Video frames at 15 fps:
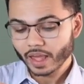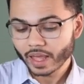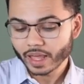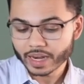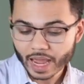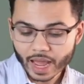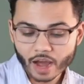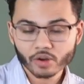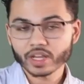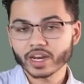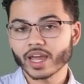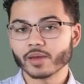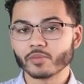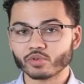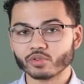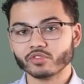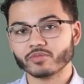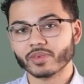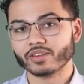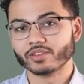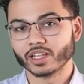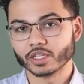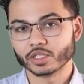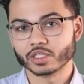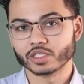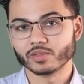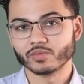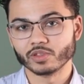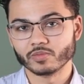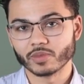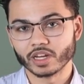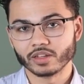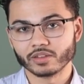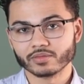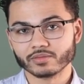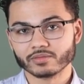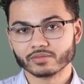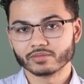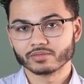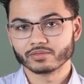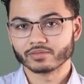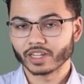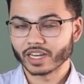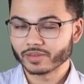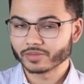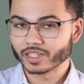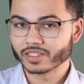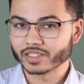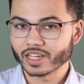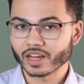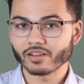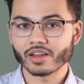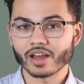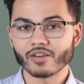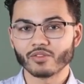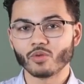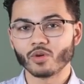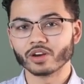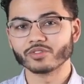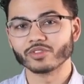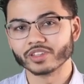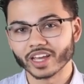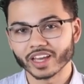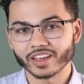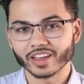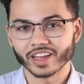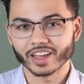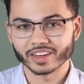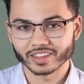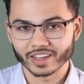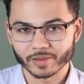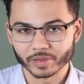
And how can I improve my relationship with money? My name's Denzel. Have a wonderful day and God